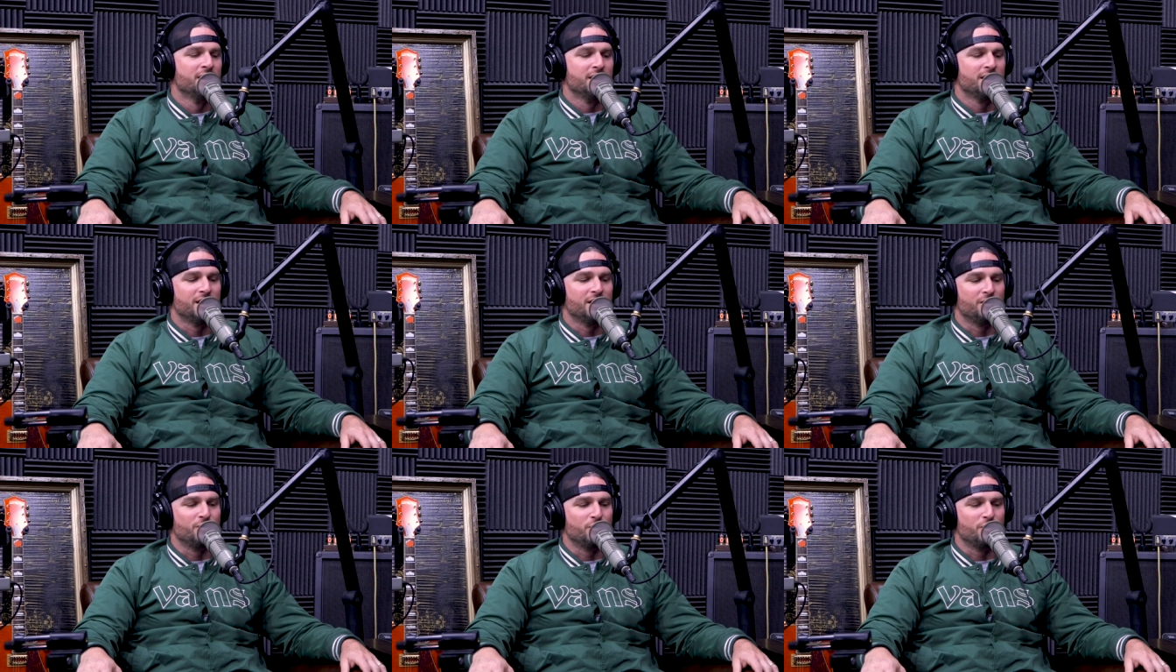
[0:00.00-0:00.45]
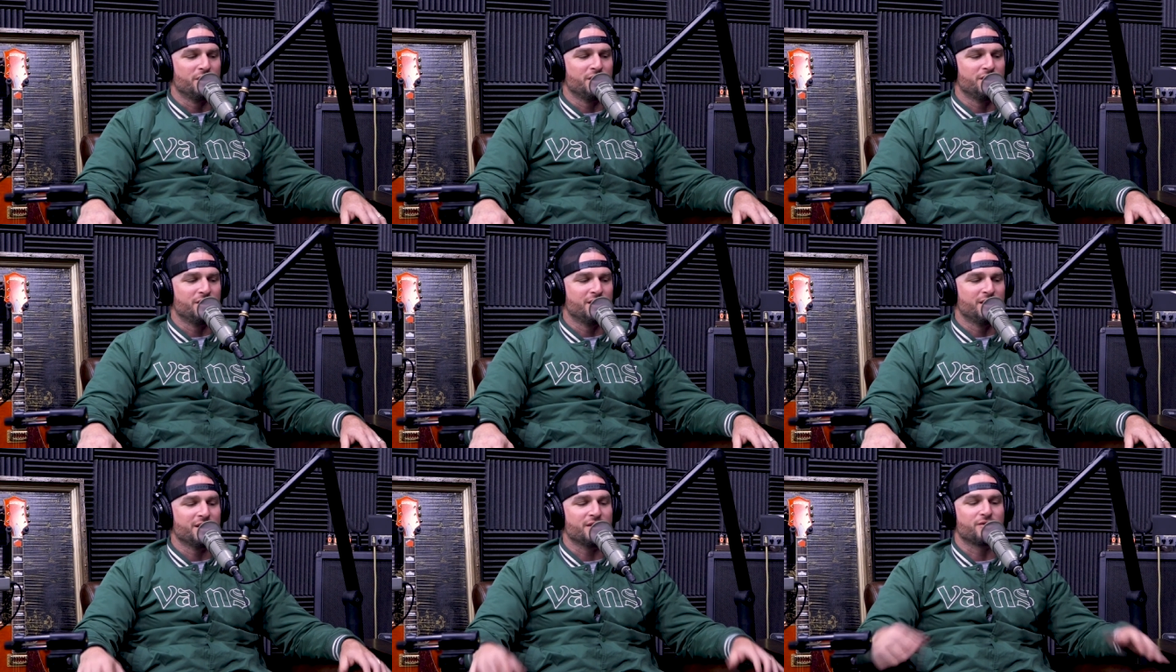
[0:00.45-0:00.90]
And when
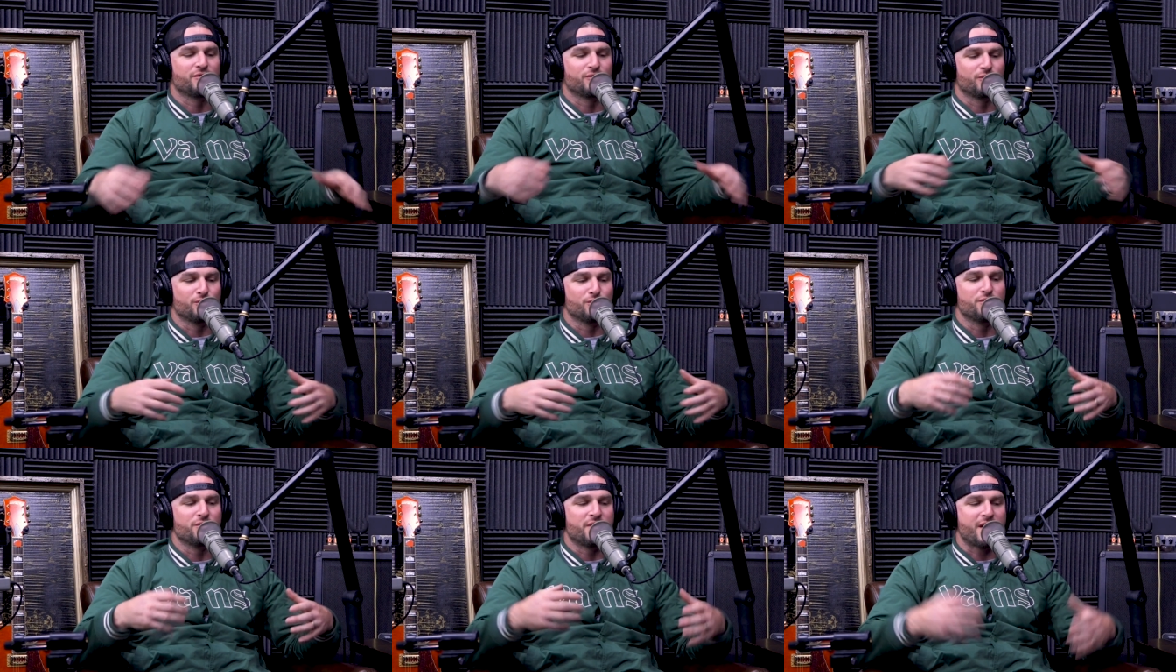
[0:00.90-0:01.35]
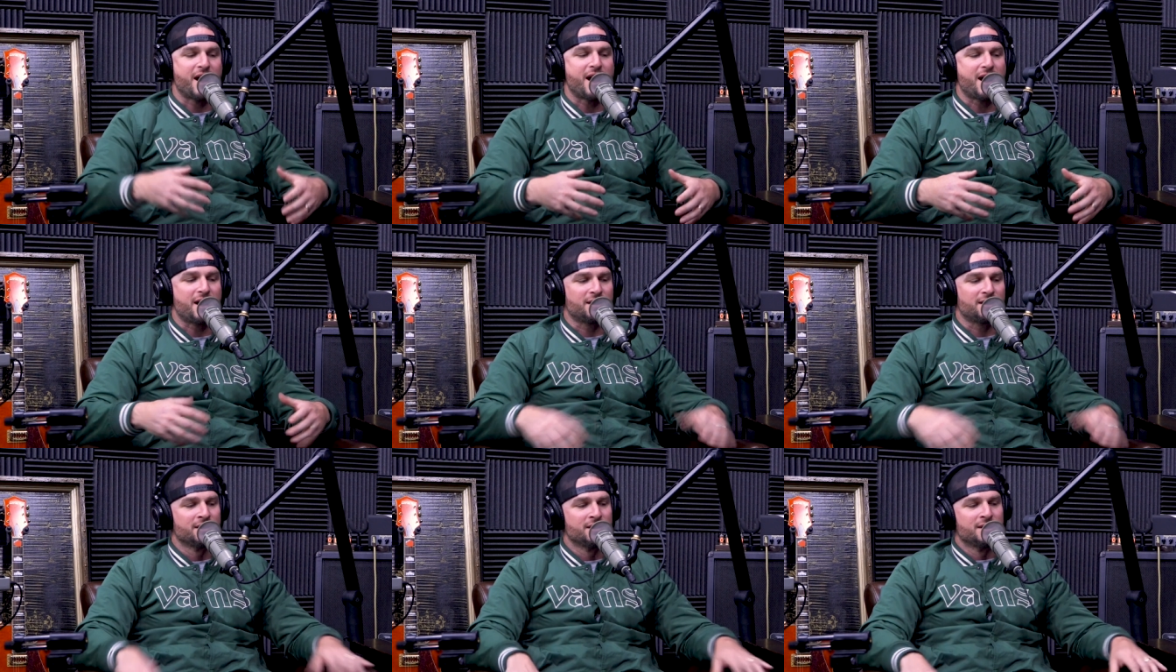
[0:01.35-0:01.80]
you get through
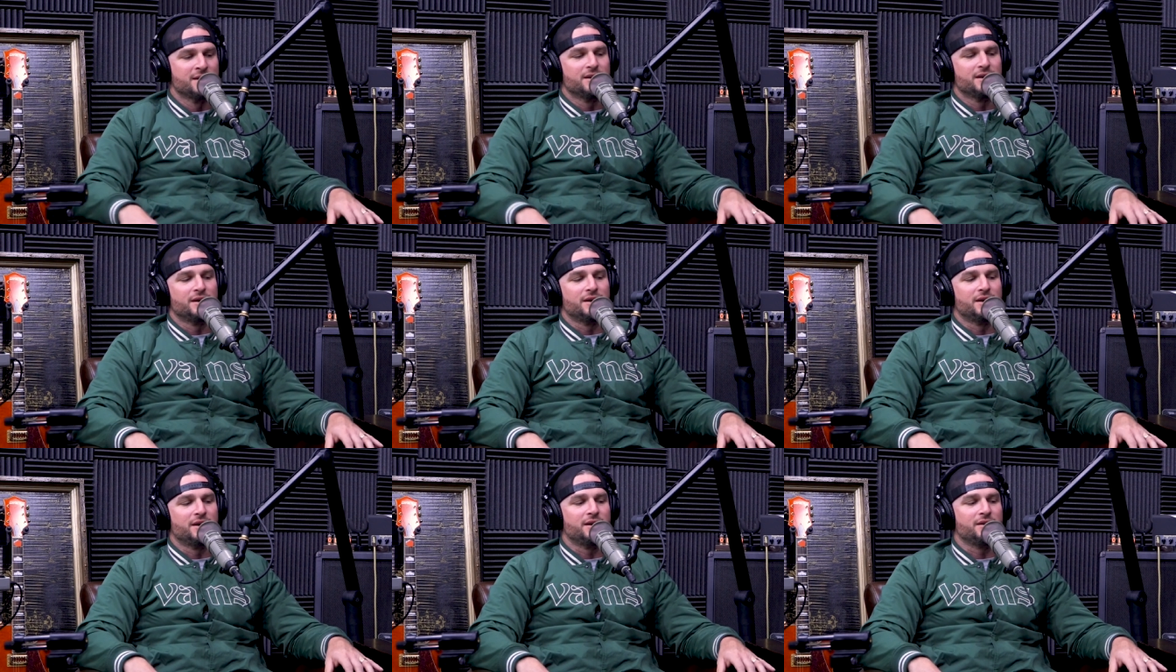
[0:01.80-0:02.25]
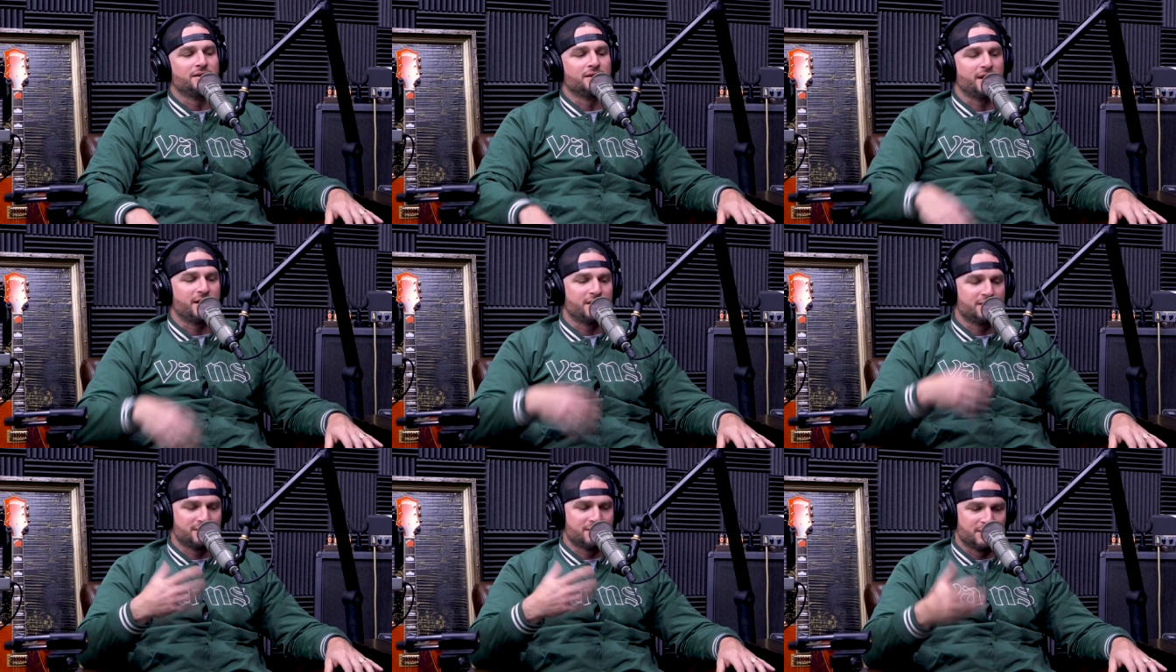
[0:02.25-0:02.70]
that,
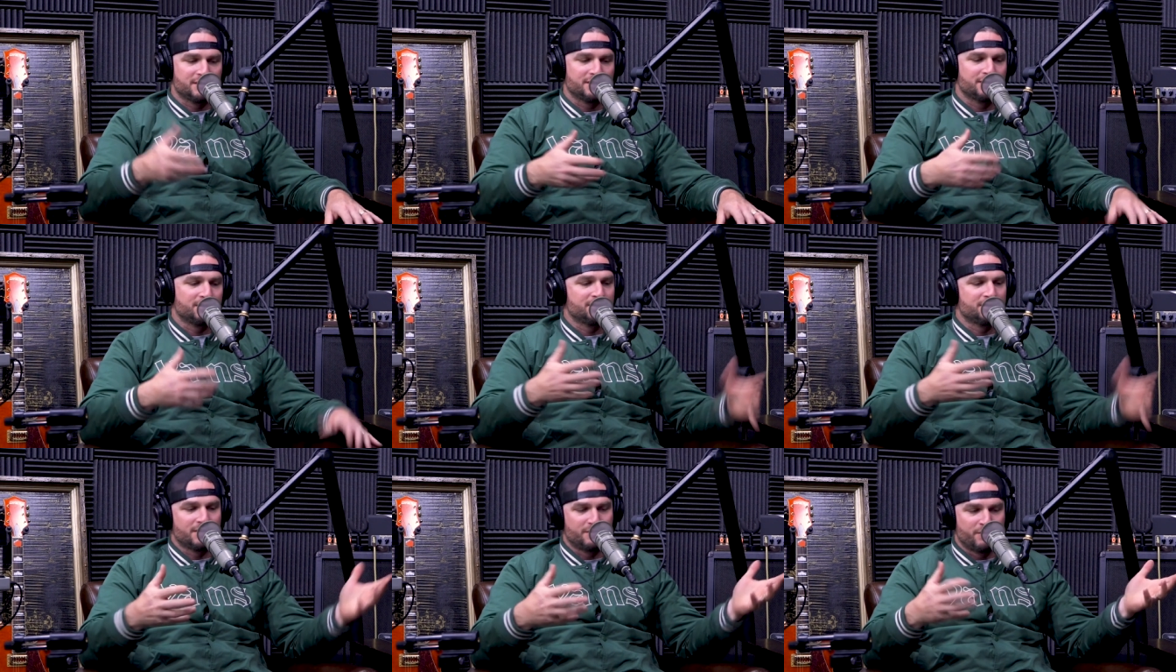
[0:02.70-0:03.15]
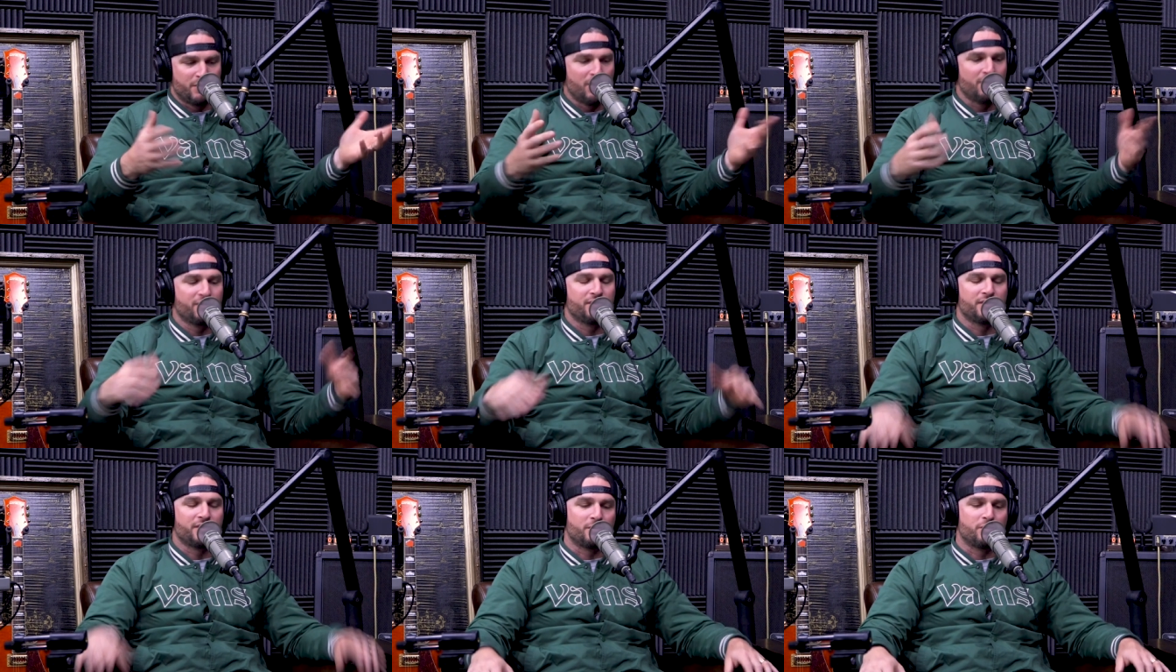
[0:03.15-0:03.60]
like to
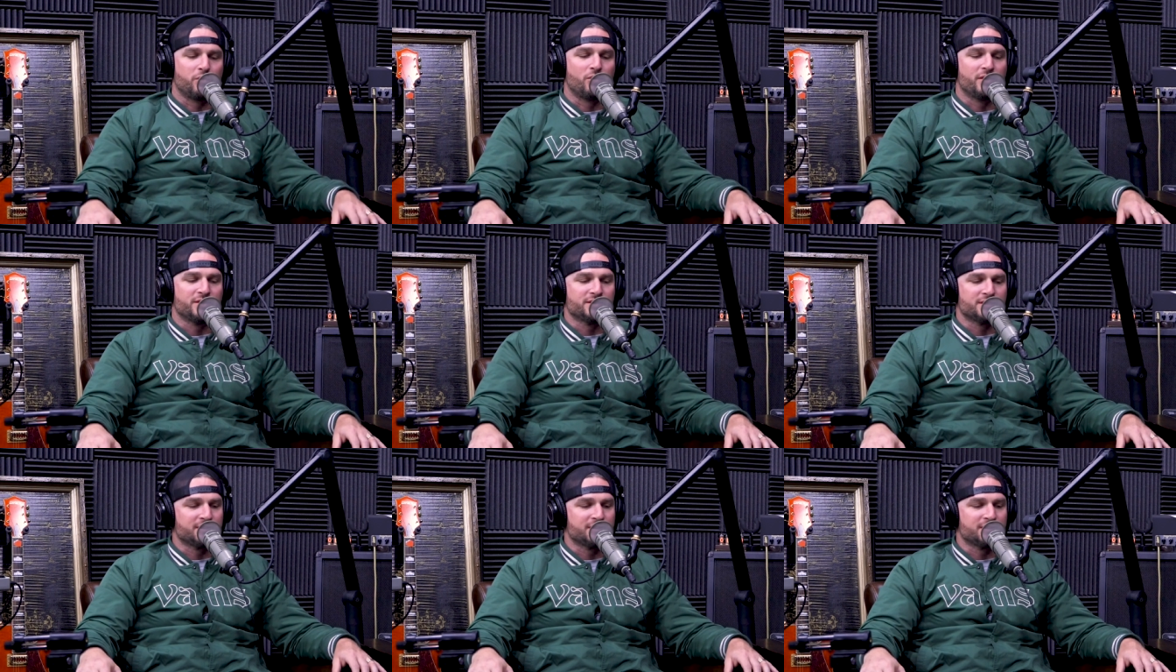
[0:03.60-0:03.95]
both their points,